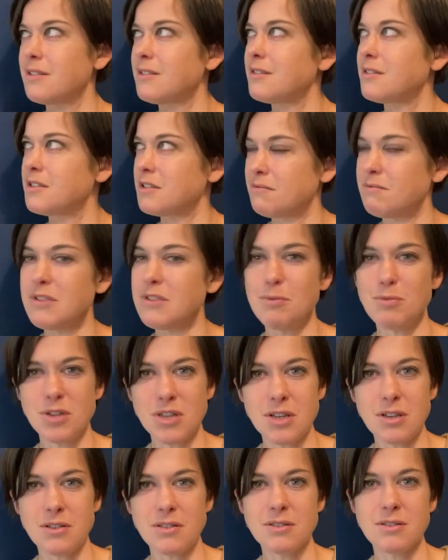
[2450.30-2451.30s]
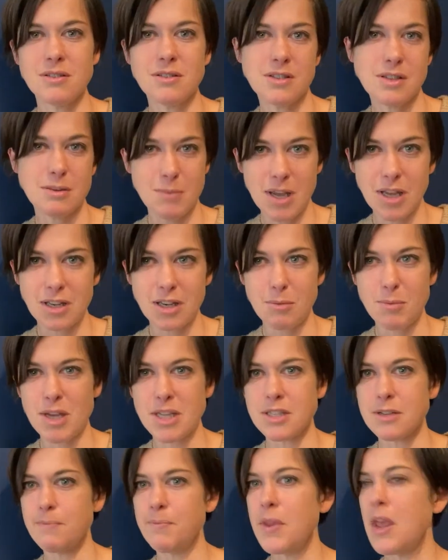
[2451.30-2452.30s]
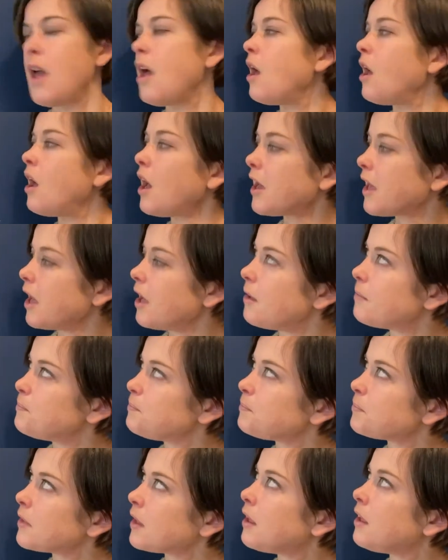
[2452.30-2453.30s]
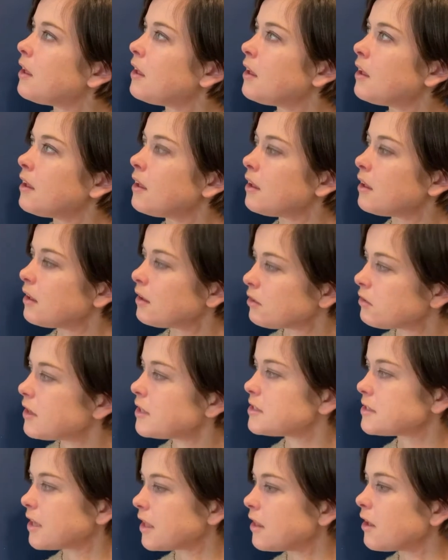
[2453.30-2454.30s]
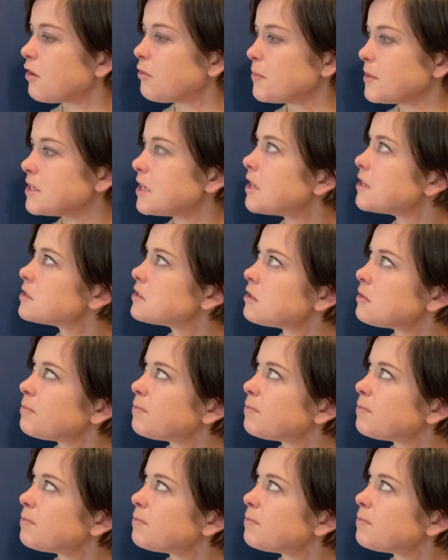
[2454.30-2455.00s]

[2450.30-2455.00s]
to reproduce, to make a new person. Okay, great to get that off my chest.